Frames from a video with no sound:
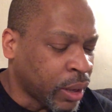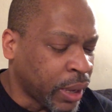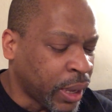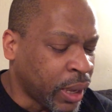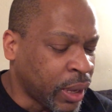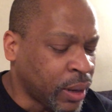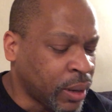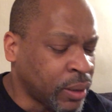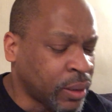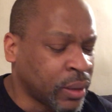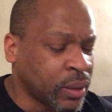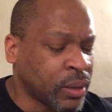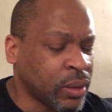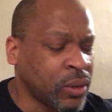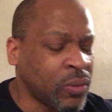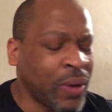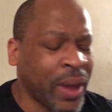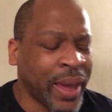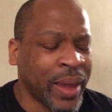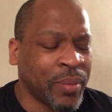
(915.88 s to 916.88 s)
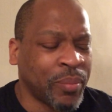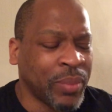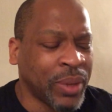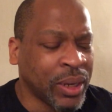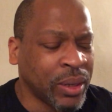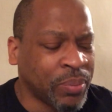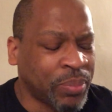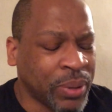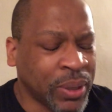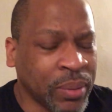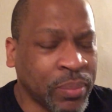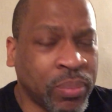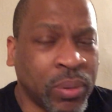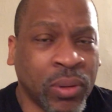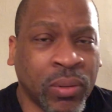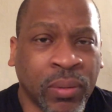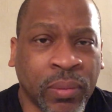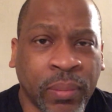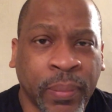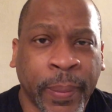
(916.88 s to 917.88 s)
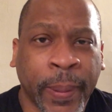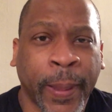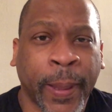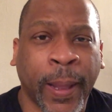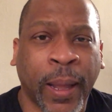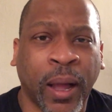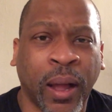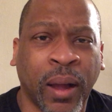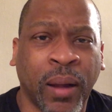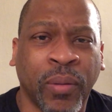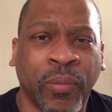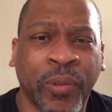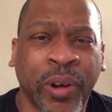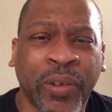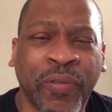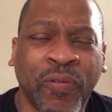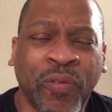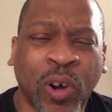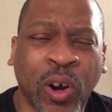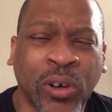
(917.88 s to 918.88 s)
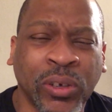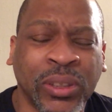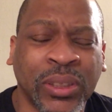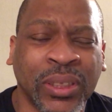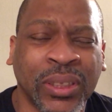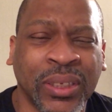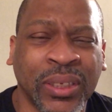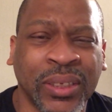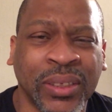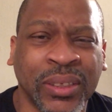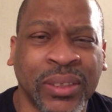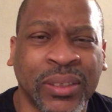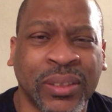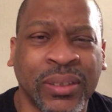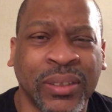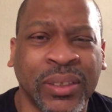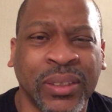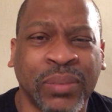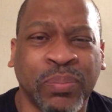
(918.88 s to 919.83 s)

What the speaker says: And you had many people refer to these